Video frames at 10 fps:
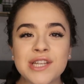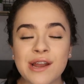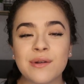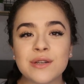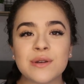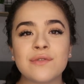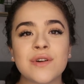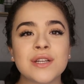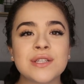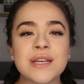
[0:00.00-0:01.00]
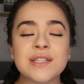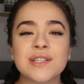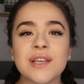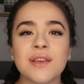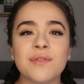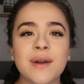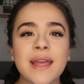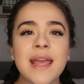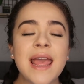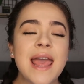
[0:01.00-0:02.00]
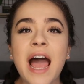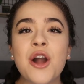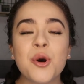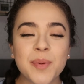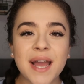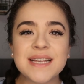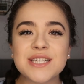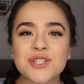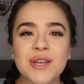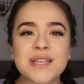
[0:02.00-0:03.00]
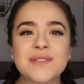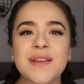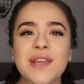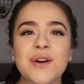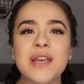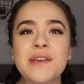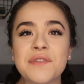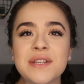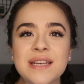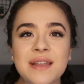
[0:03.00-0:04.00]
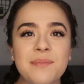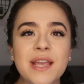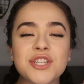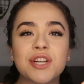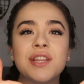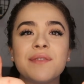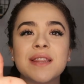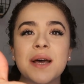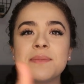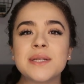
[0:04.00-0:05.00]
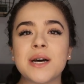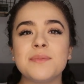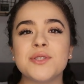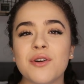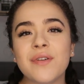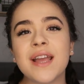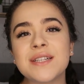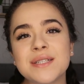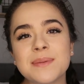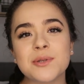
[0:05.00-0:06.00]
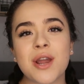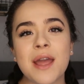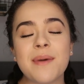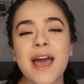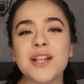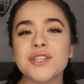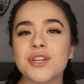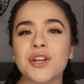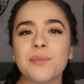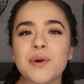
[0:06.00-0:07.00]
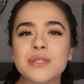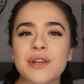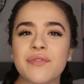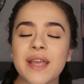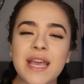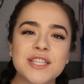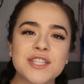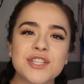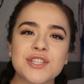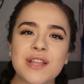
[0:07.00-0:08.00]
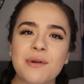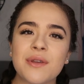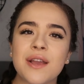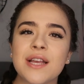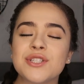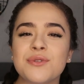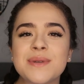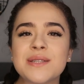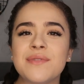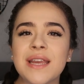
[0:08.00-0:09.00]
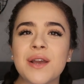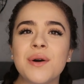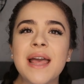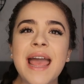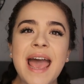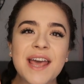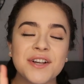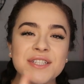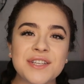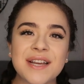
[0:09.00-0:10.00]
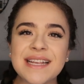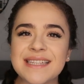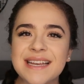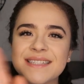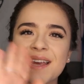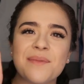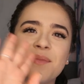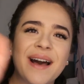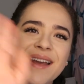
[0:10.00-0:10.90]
January 24th to enter the giveaway. I hope you guys enjoyed this video. If you did, make sure to leave a thumbs up. Don't forget to subscribe and turn on your post notifications so that way you guys don't miss the video. And I'll see you guys next time.